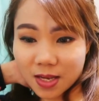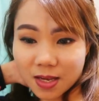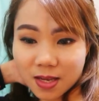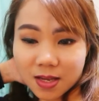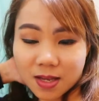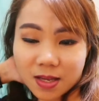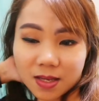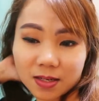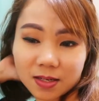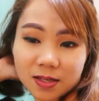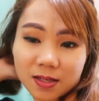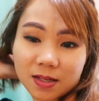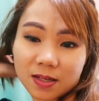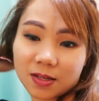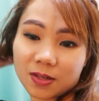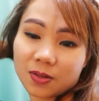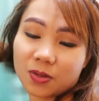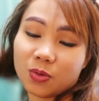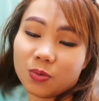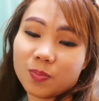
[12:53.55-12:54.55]
And
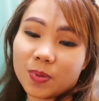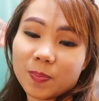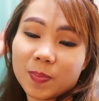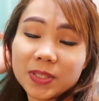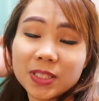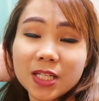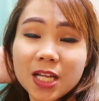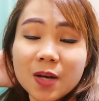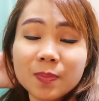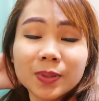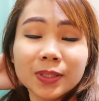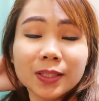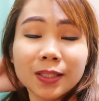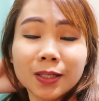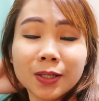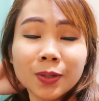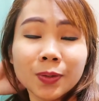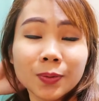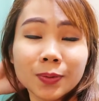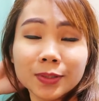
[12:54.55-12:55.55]
yung papasalamat
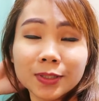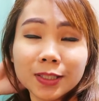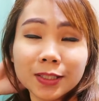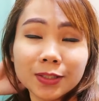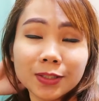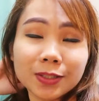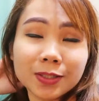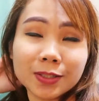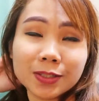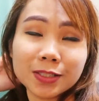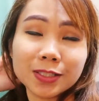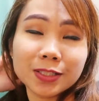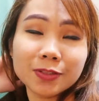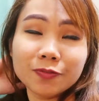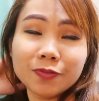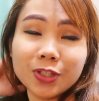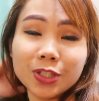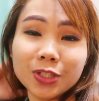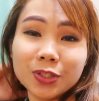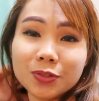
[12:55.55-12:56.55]
lang ako na there's
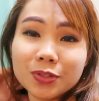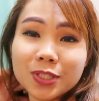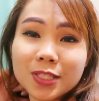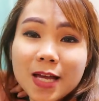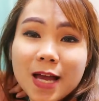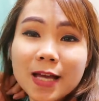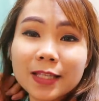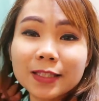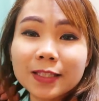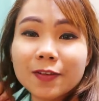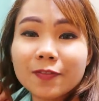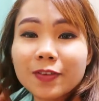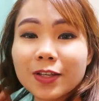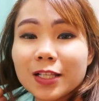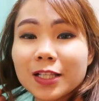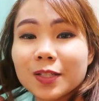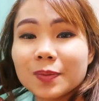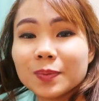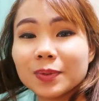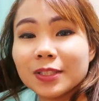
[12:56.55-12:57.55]
video chat
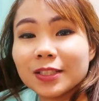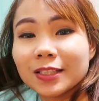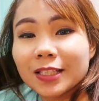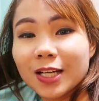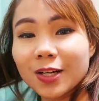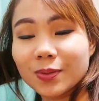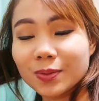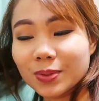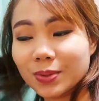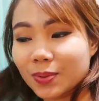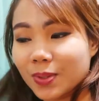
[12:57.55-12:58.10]
available now.